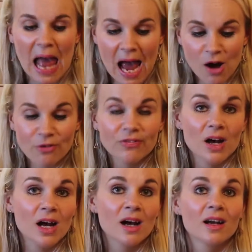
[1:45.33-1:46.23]

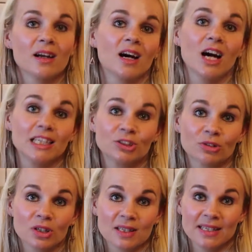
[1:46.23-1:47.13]
Alpha
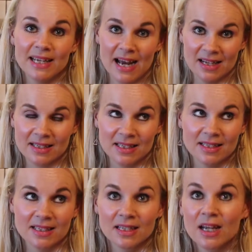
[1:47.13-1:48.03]
hydroxy
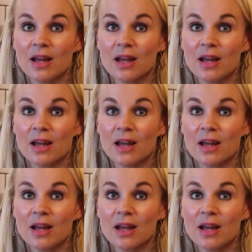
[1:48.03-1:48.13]
acids.